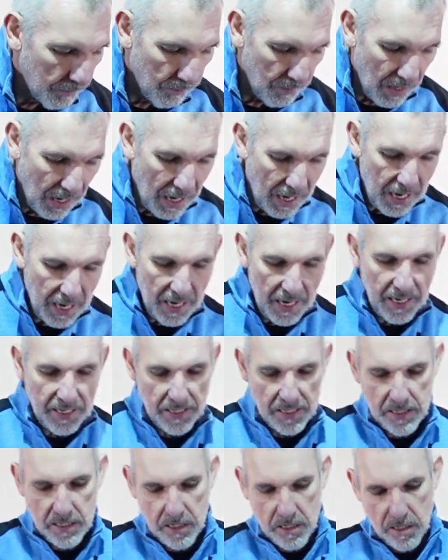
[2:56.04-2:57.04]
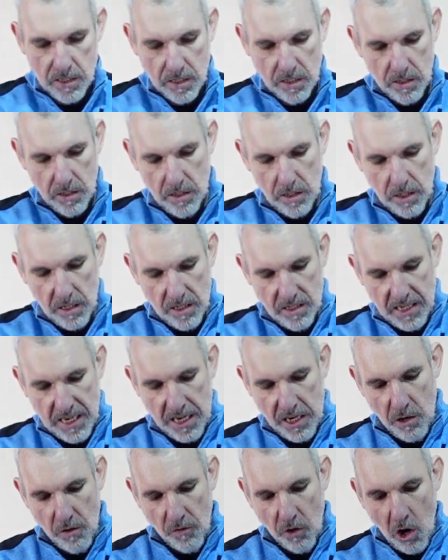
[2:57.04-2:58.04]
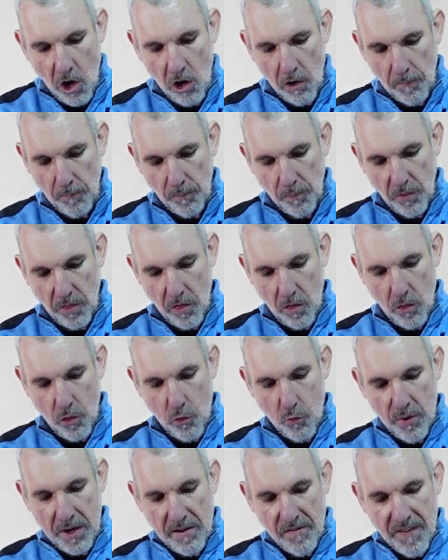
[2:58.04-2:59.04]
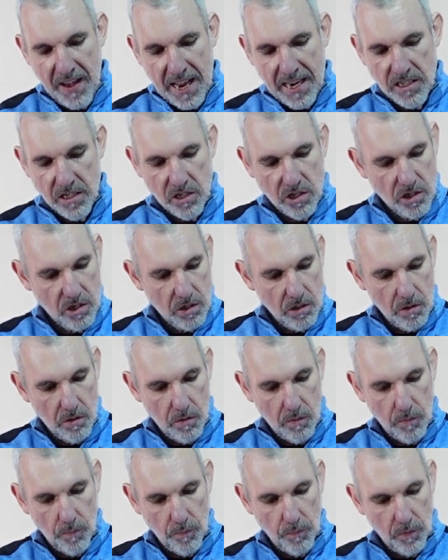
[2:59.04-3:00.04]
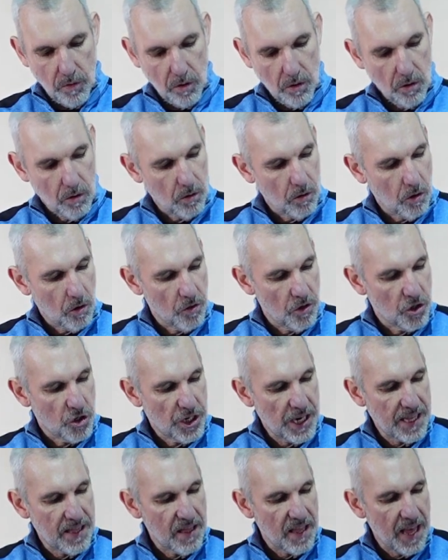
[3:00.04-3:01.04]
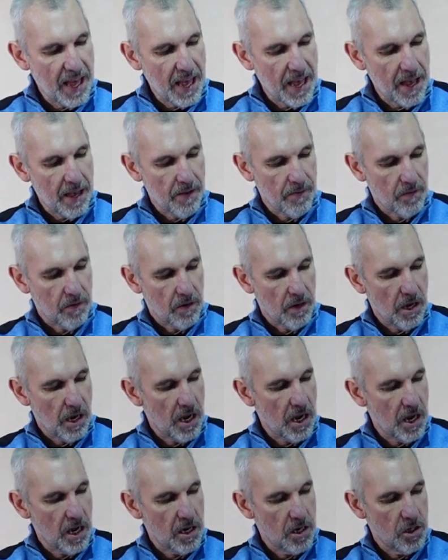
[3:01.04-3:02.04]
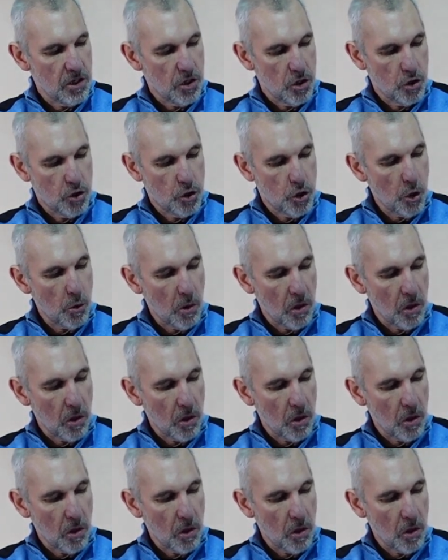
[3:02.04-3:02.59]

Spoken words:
and say you've got 3 vents on the chin there and 2